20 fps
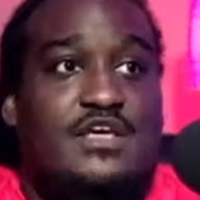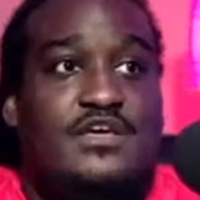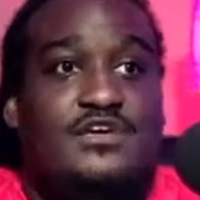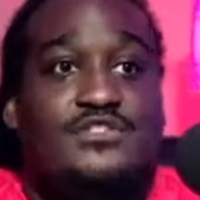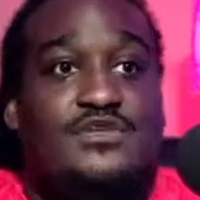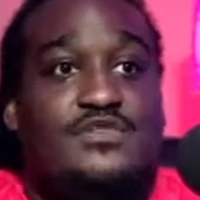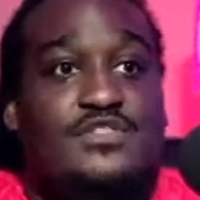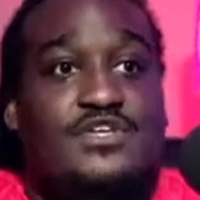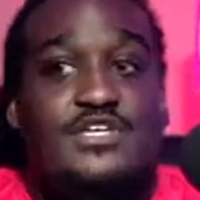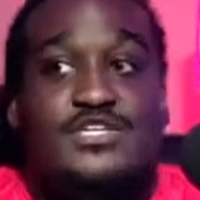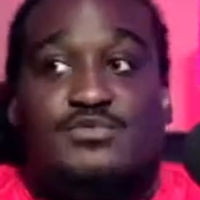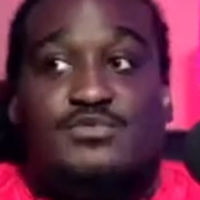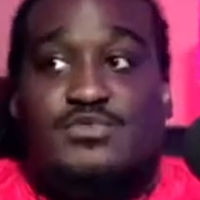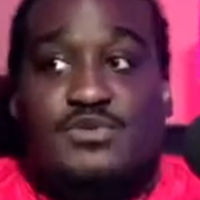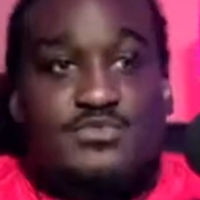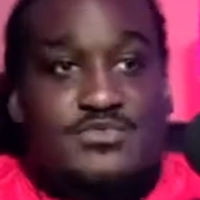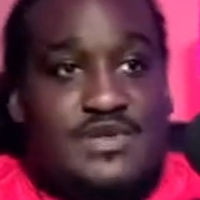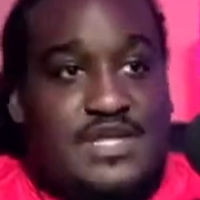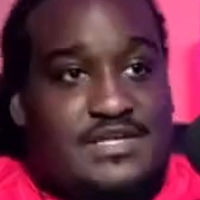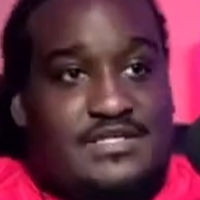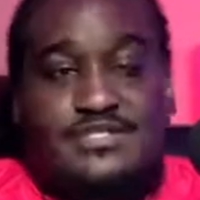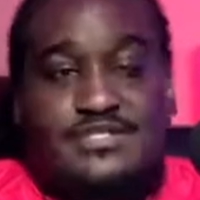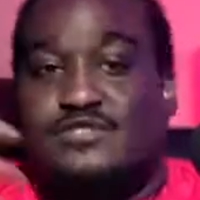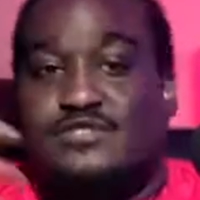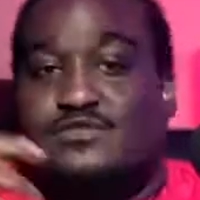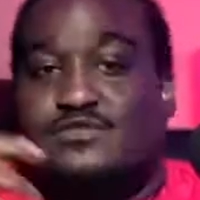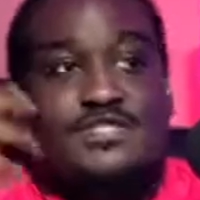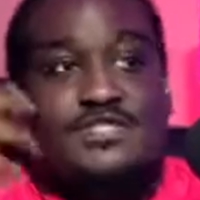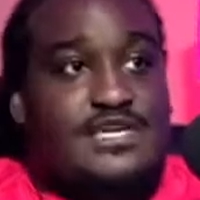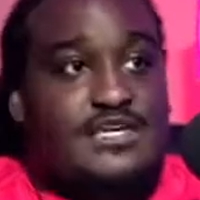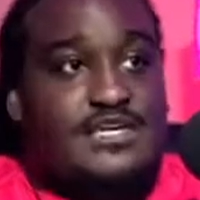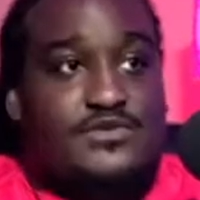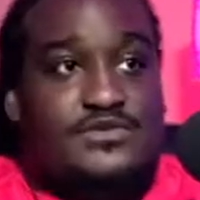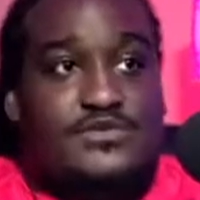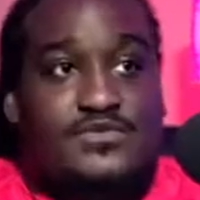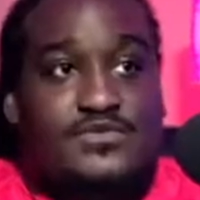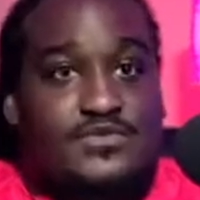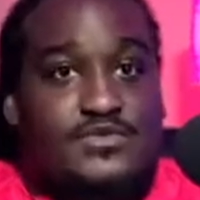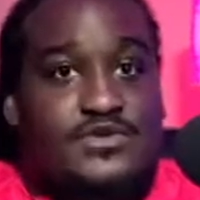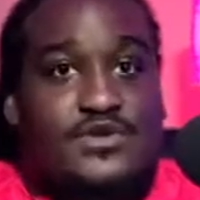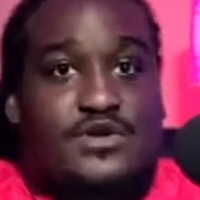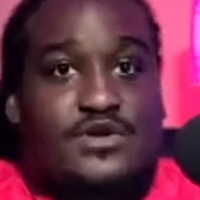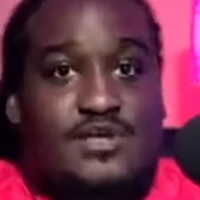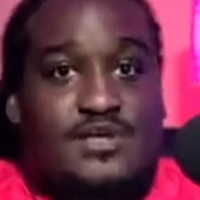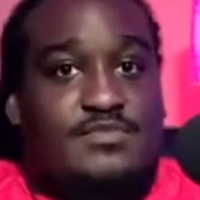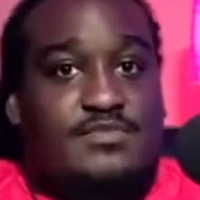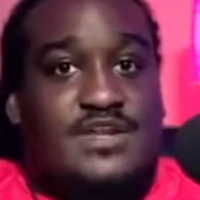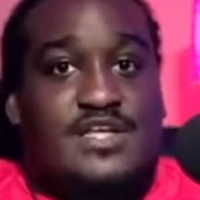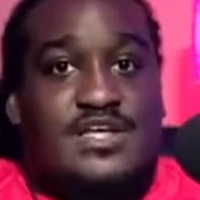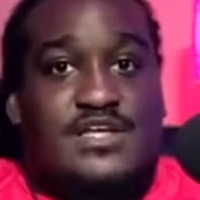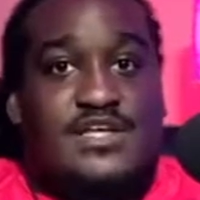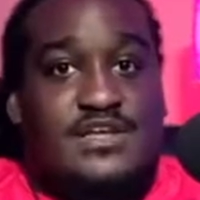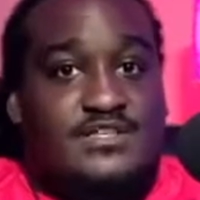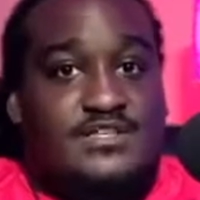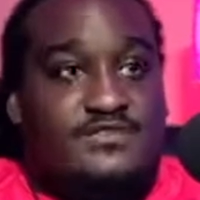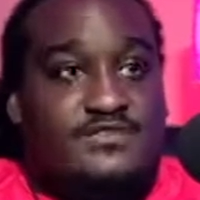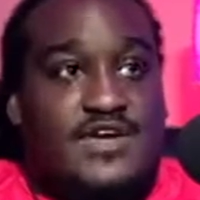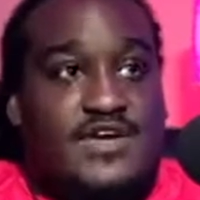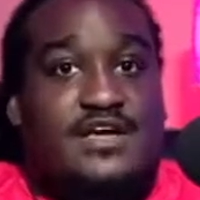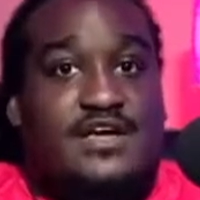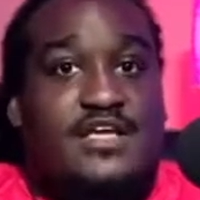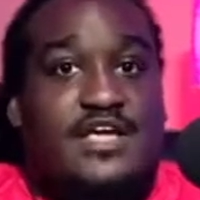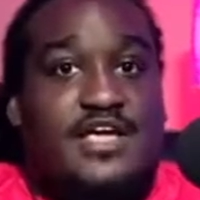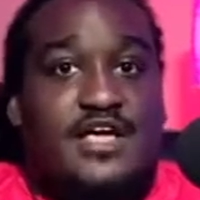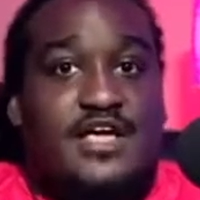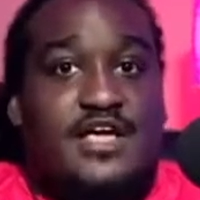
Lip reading: So these people, like, this is what they do. You know, they've been in this fight.